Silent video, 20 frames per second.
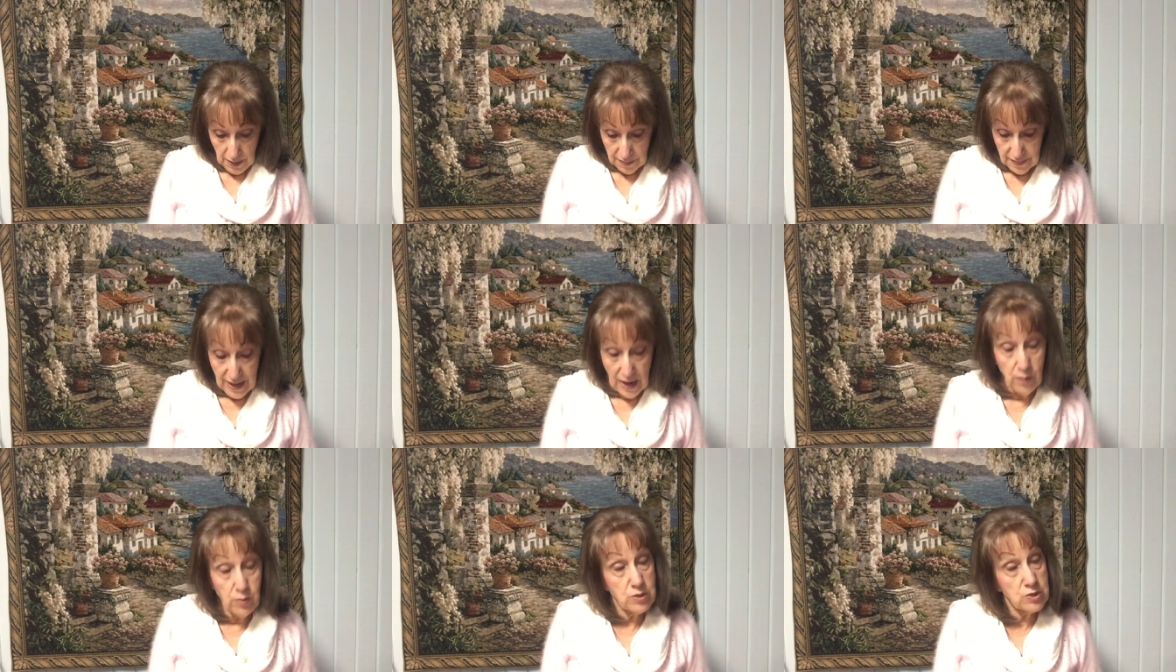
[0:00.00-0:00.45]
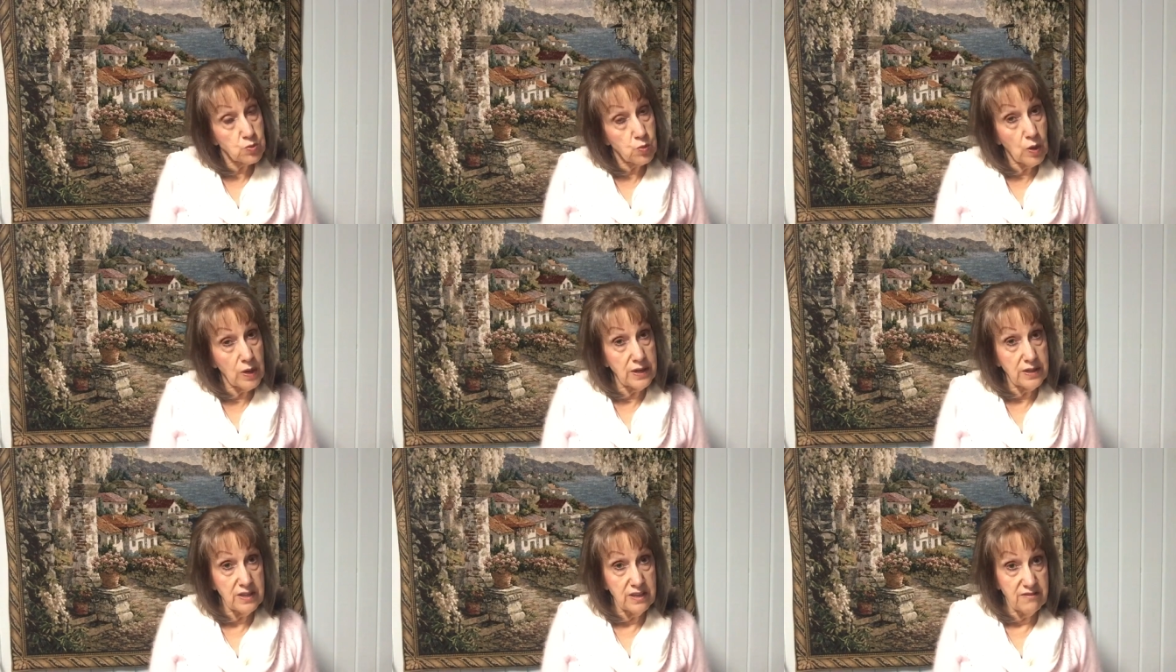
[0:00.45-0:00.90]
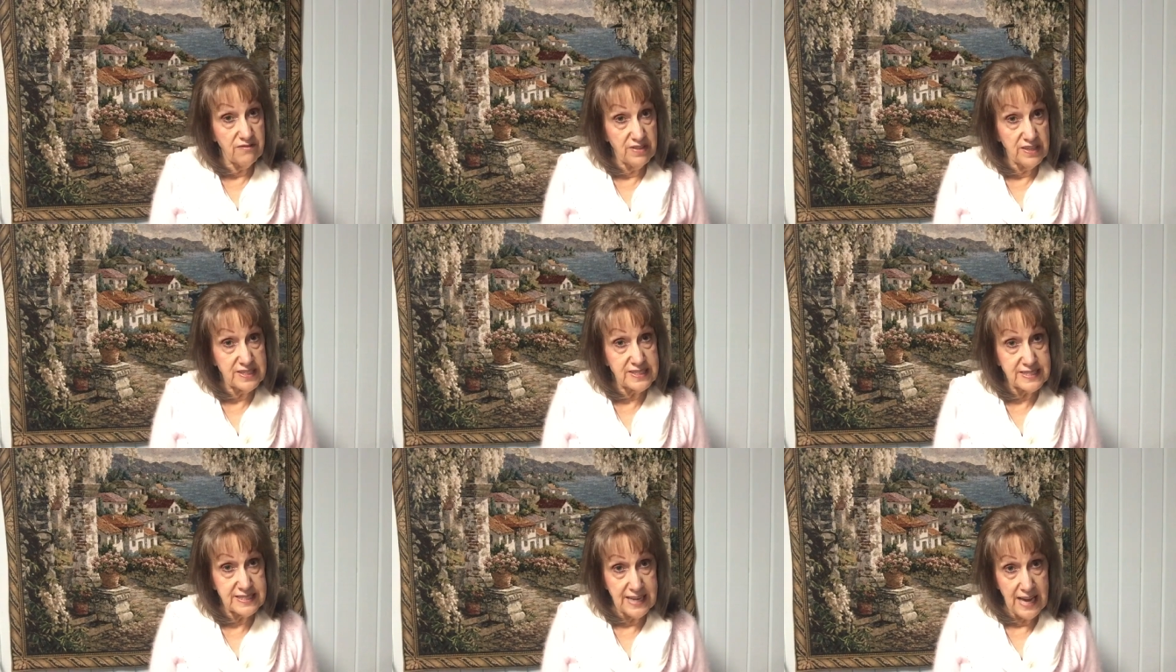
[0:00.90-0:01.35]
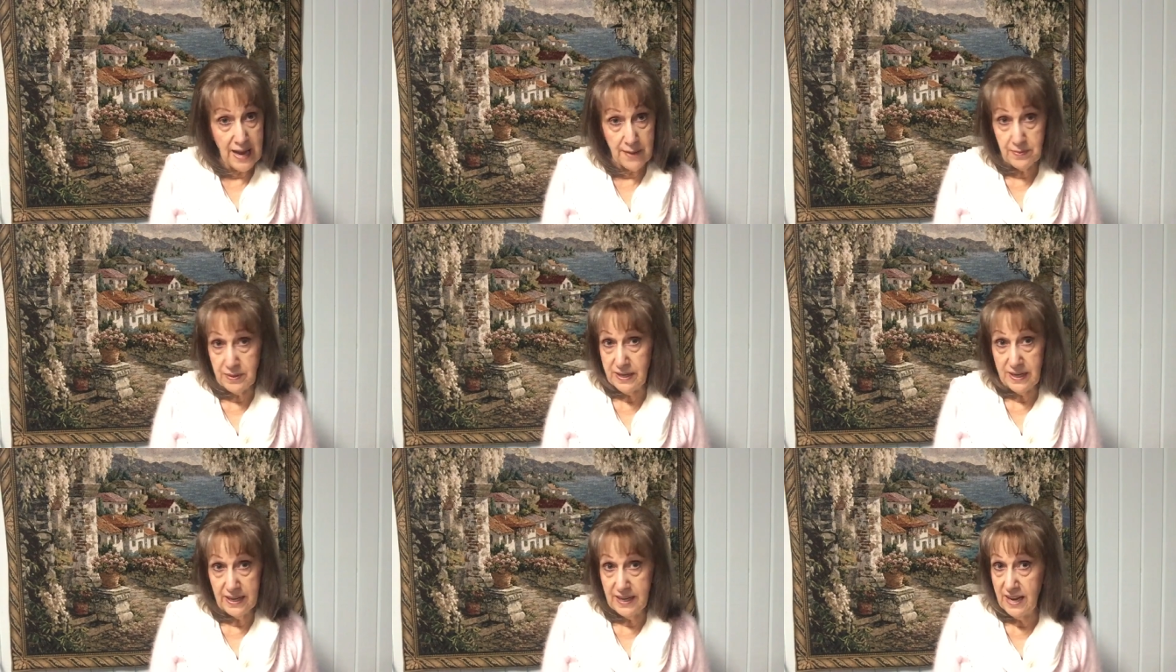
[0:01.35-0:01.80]
That was one of the events that
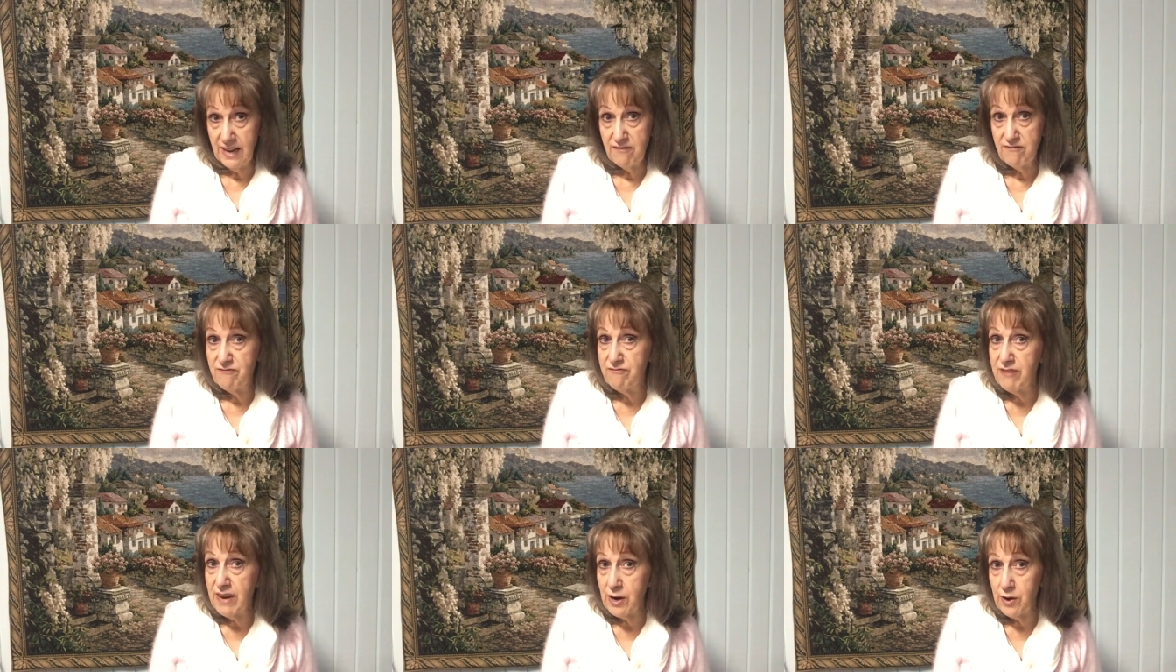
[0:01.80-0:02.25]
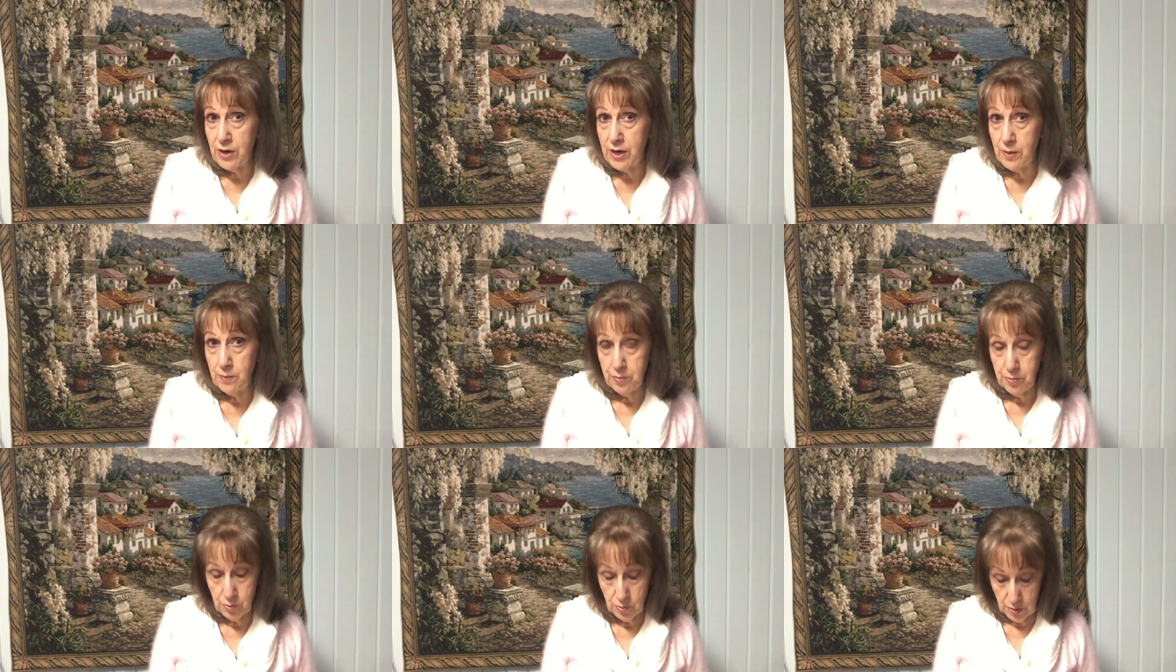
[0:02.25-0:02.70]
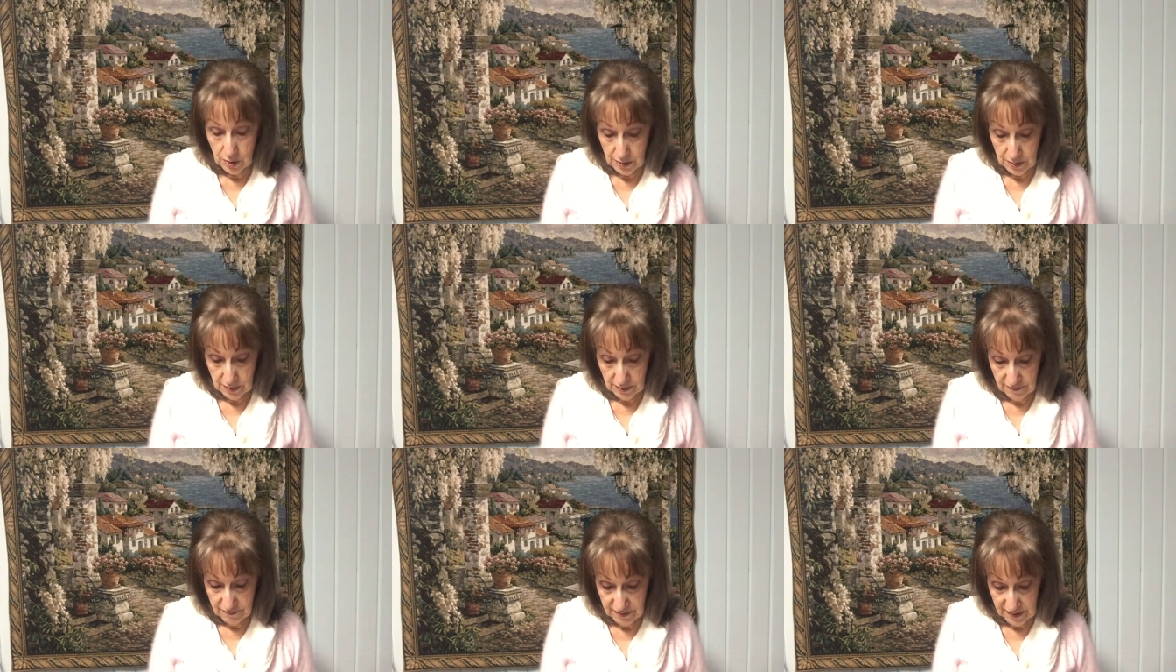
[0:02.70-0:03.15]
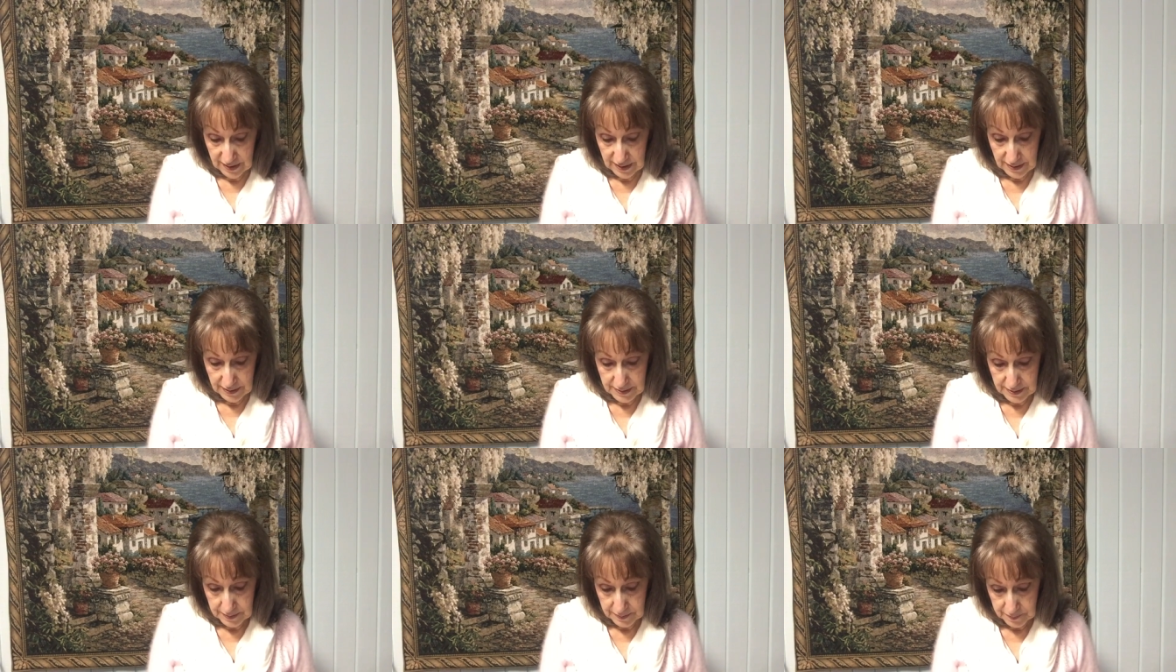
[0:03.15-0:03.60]
happened today, very important
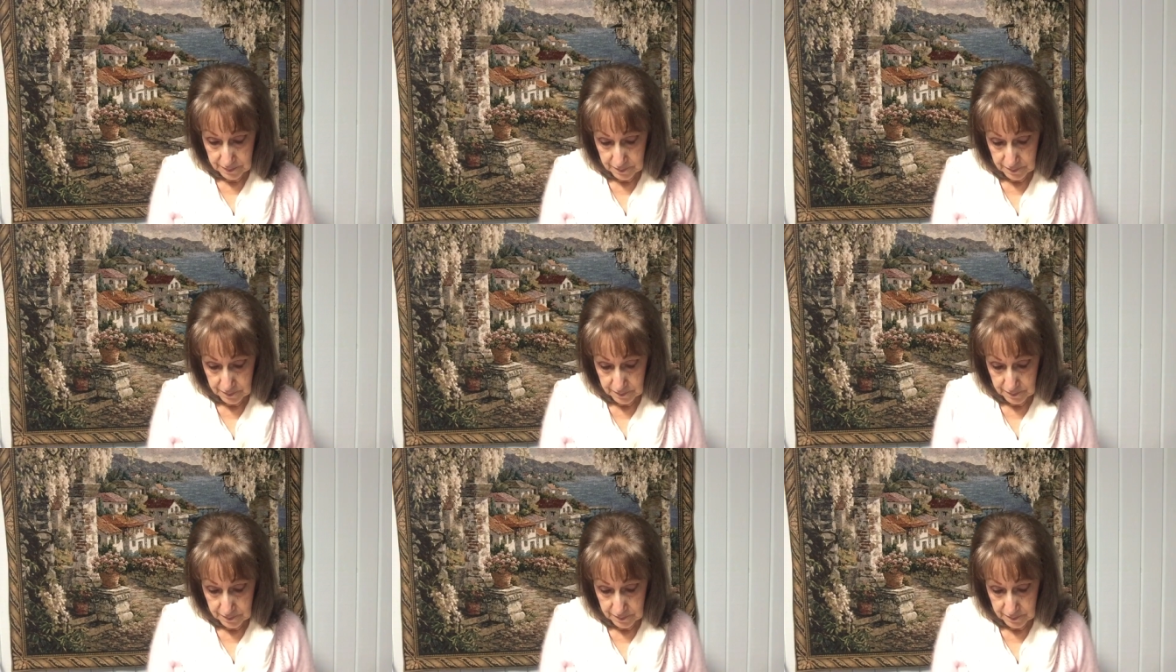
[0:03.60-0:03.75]
event.